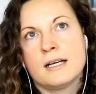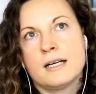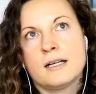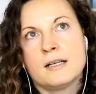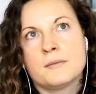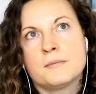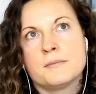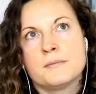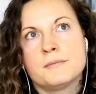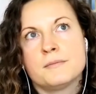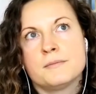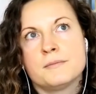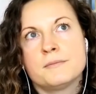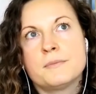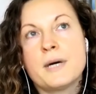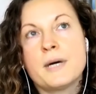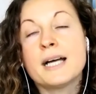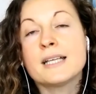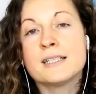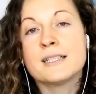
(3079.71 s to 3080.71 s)

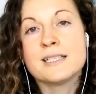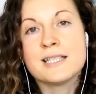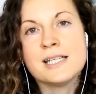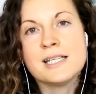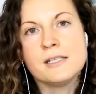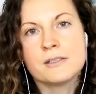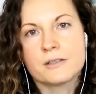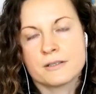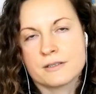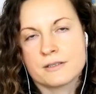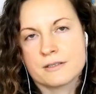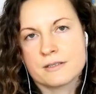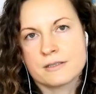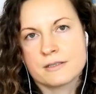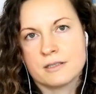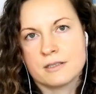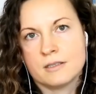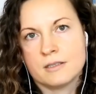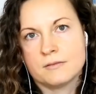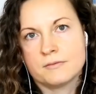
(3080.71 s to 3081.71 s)
um,
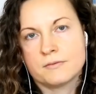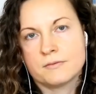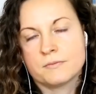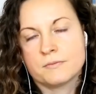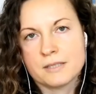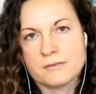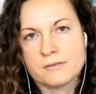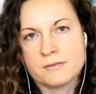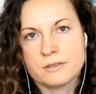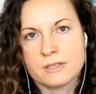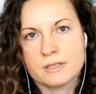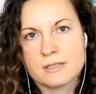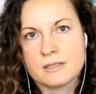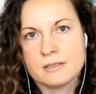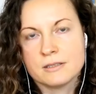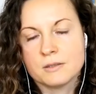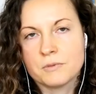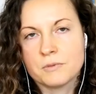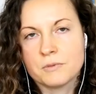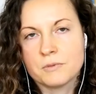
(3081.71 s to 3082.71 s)
pioneers of
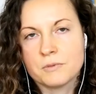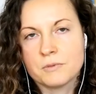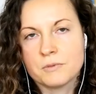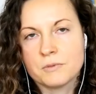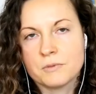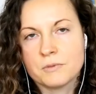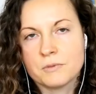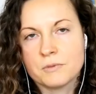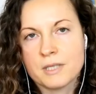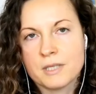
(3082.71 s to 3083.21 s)
mindfulness in the West,